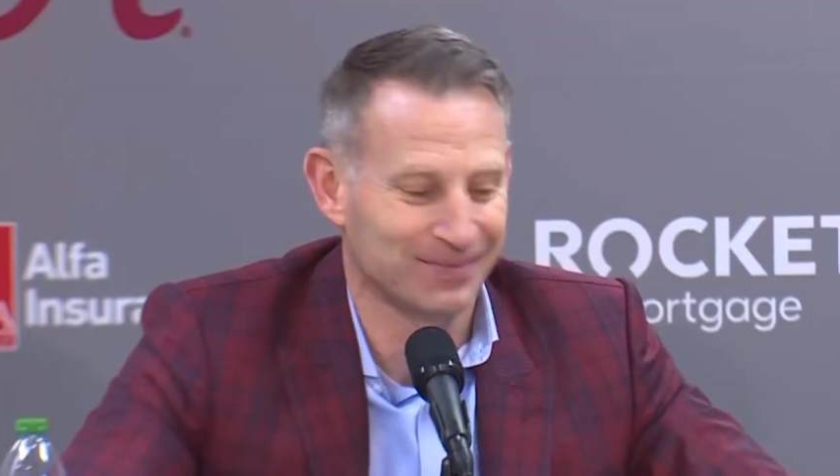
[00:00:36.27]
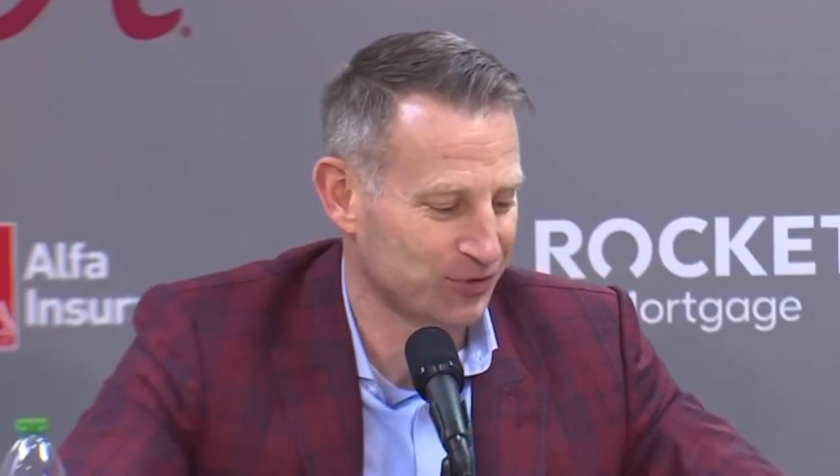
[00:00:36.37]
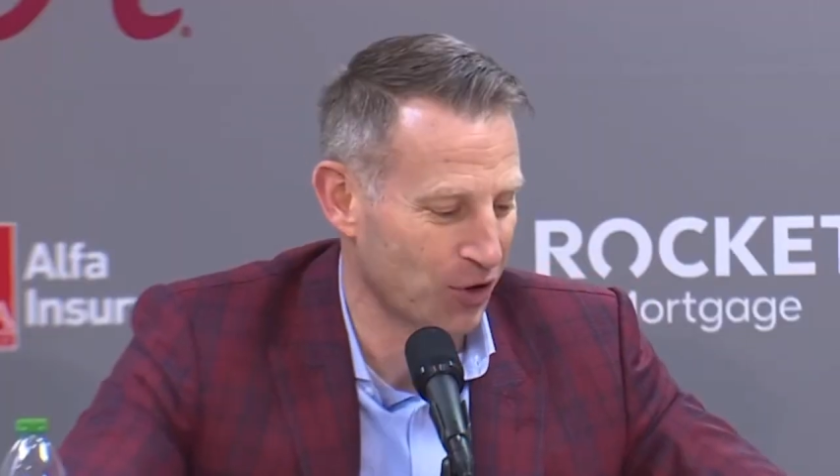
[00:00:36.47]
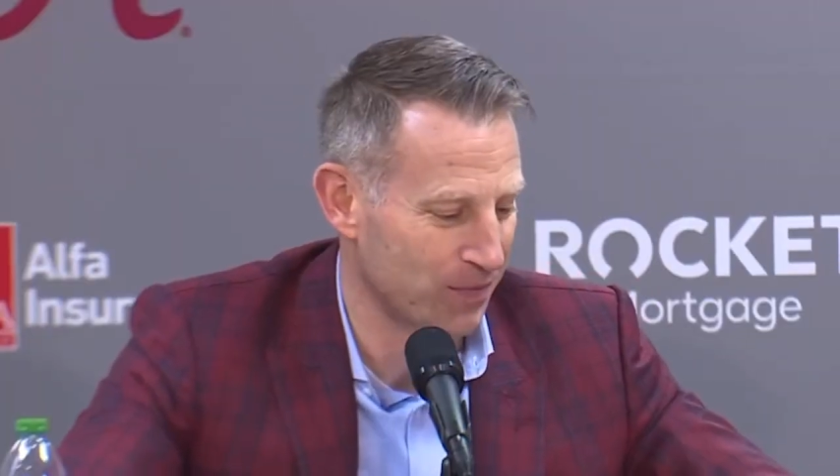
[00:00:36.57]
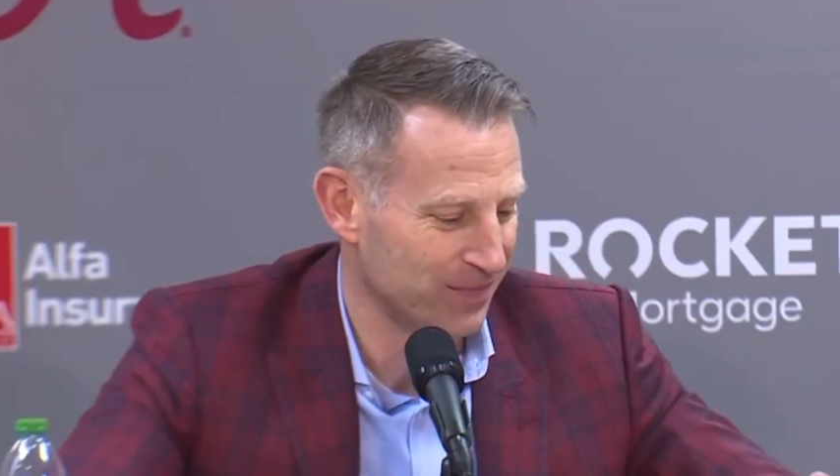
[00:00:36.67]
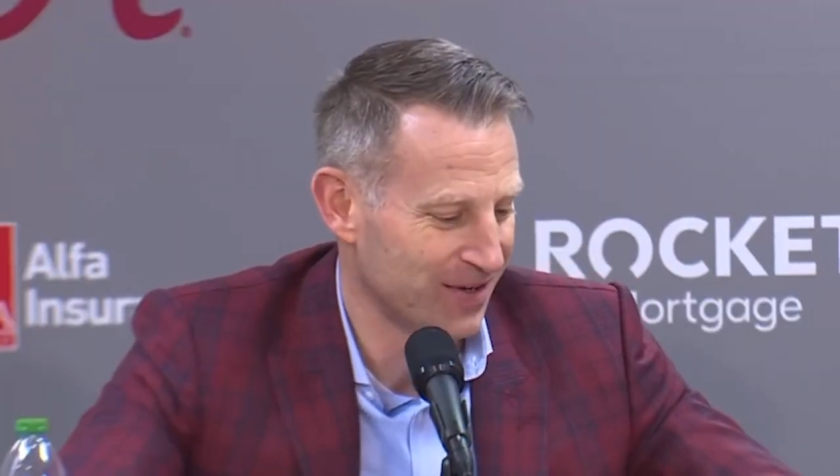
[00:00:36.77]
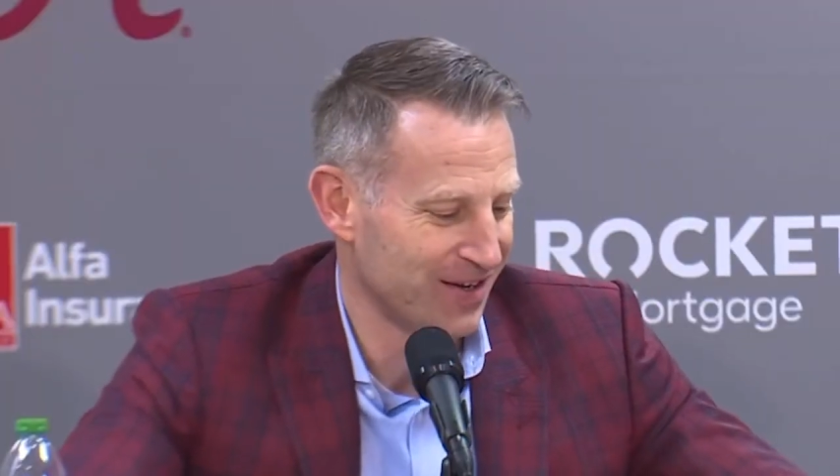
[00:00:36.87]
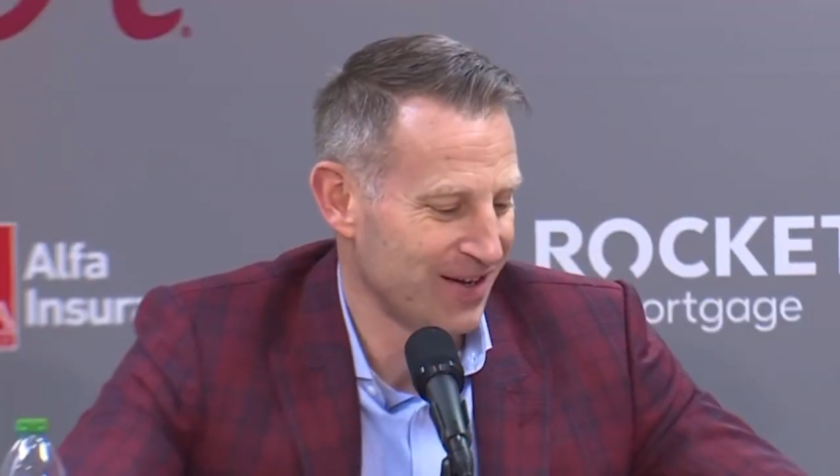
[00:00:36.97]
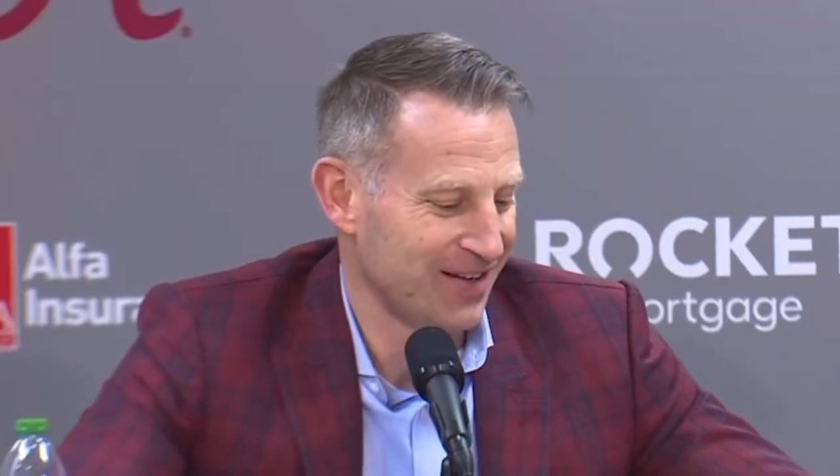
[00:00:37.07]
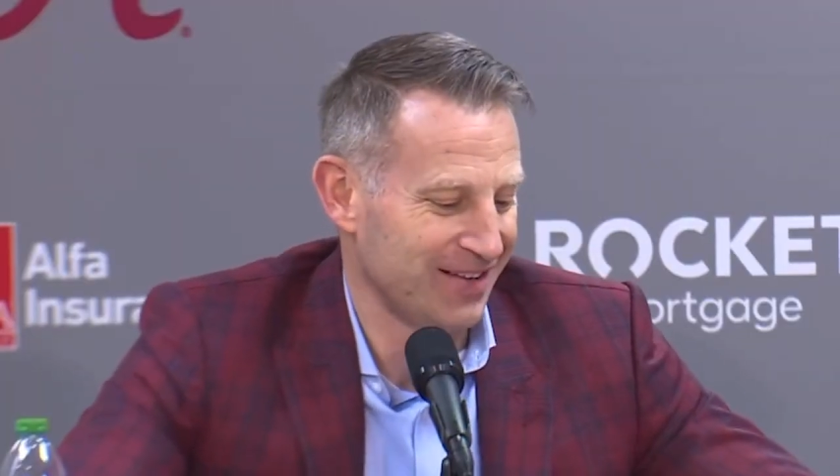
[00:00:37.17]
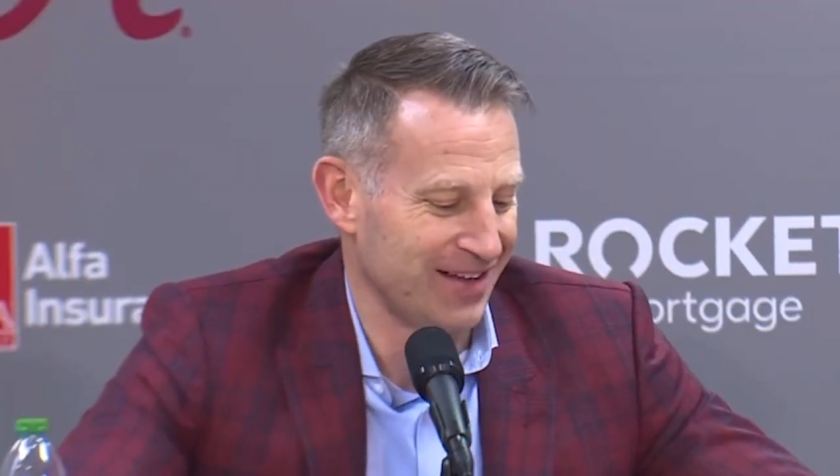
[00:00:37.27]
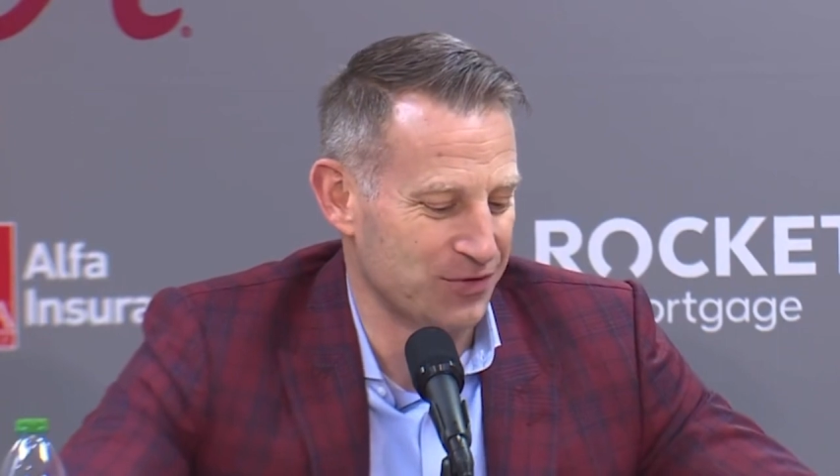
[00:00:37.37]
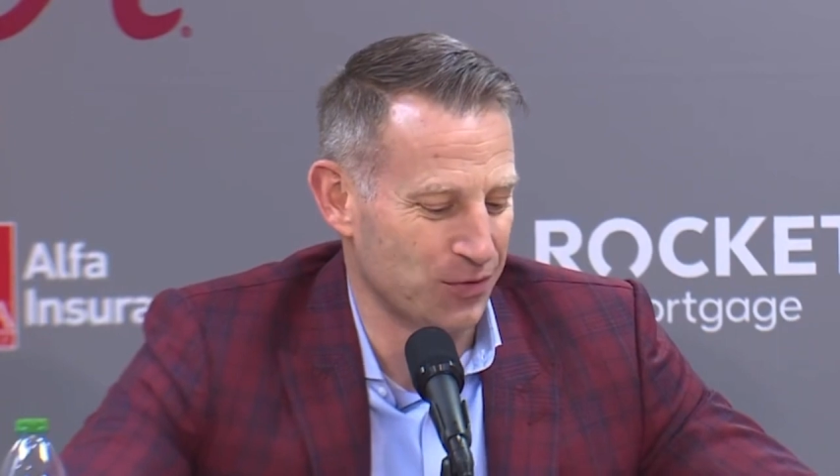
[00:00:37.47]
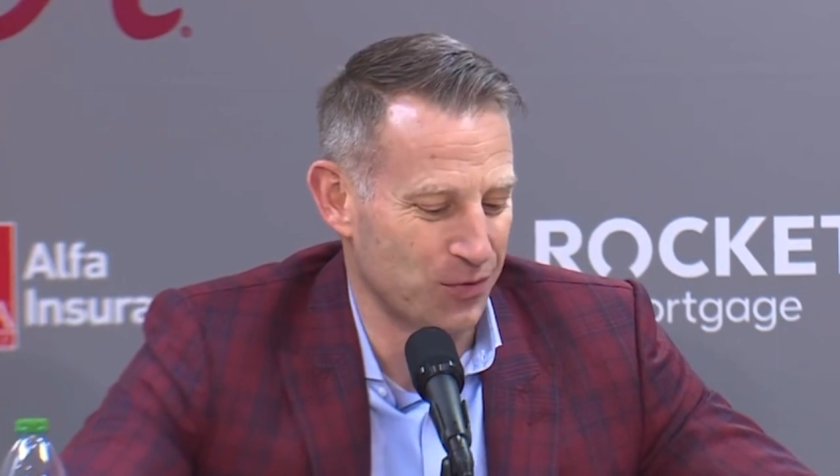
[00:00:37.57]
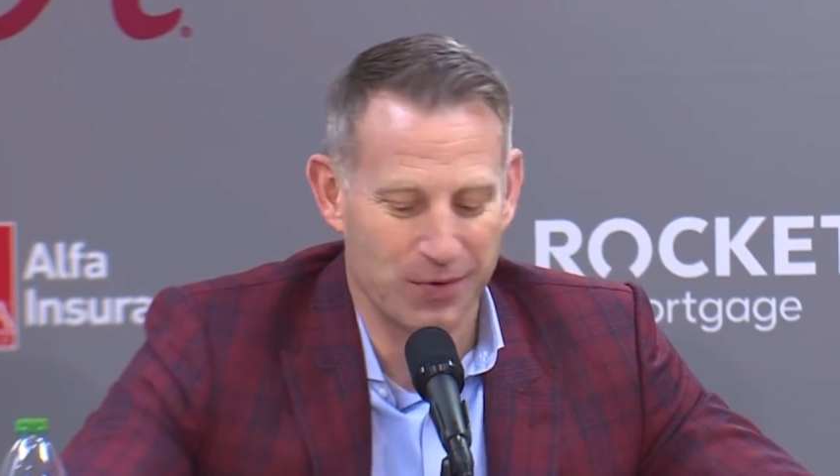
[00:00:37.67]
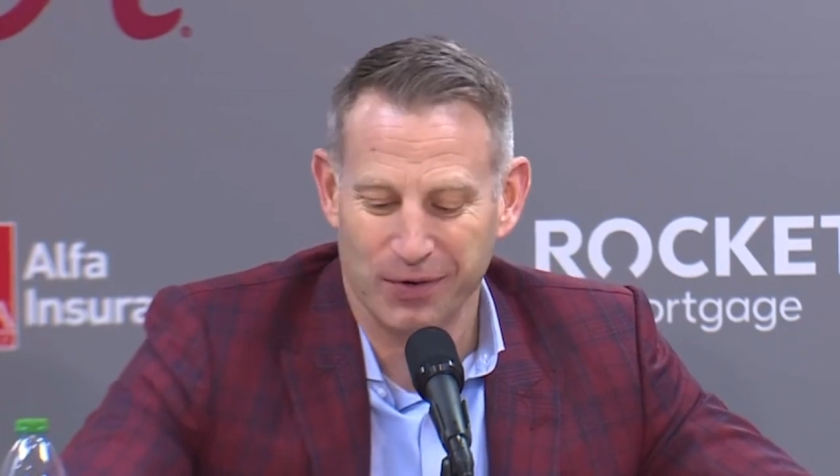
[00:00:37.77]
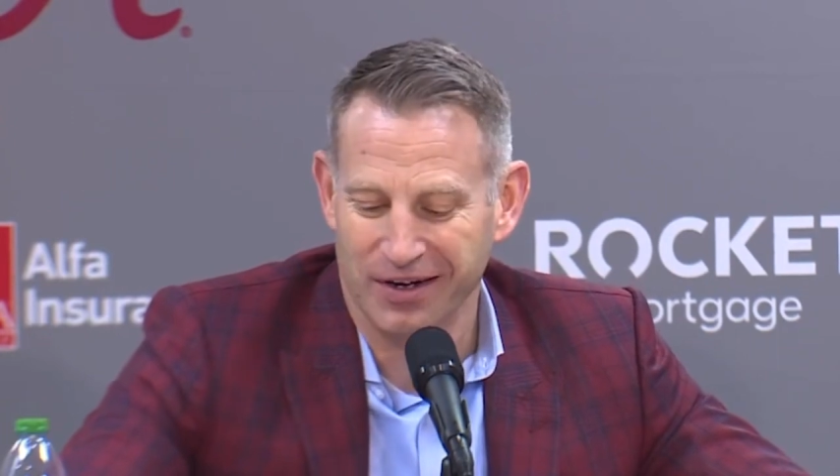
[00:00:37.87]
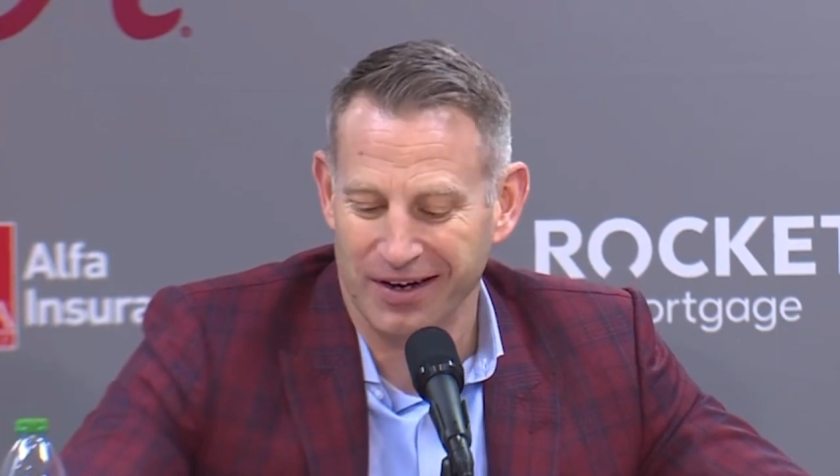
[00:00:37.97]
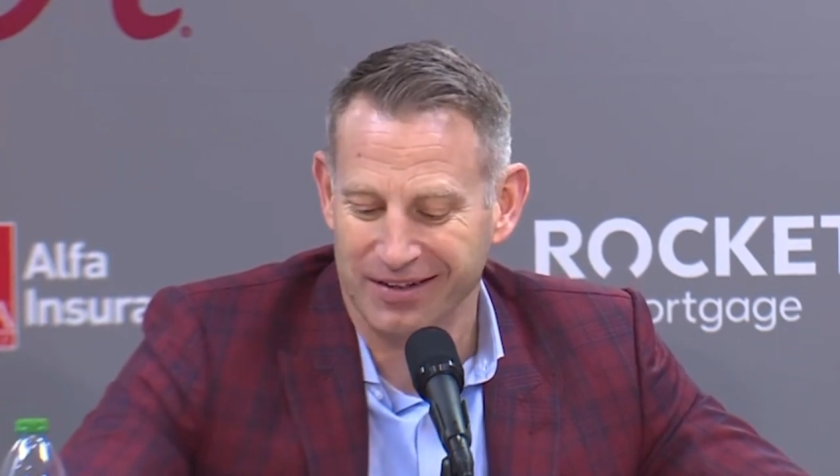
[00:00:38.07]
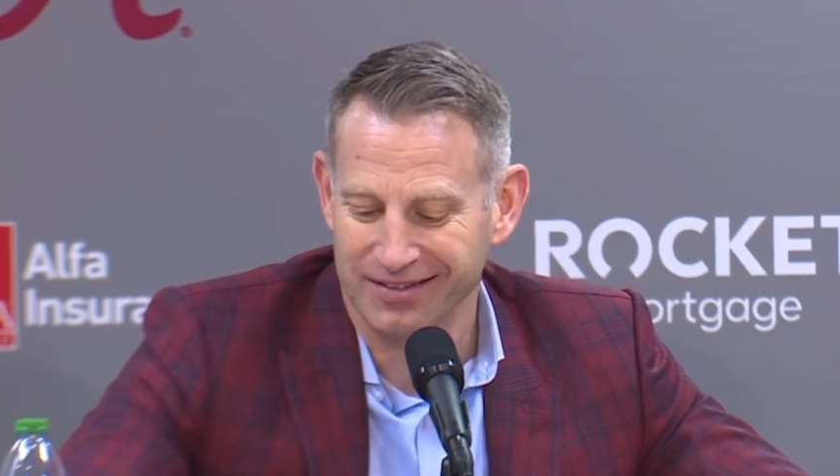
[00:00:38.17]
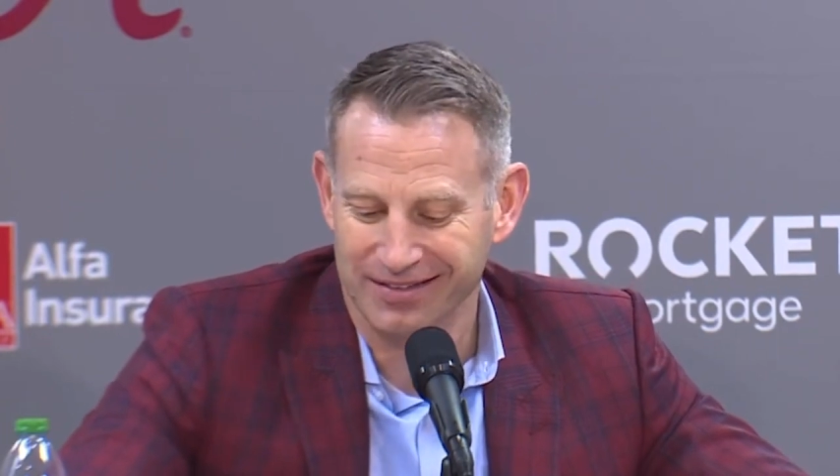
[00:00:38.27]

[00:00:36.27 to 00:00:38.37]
So that's what we were uh,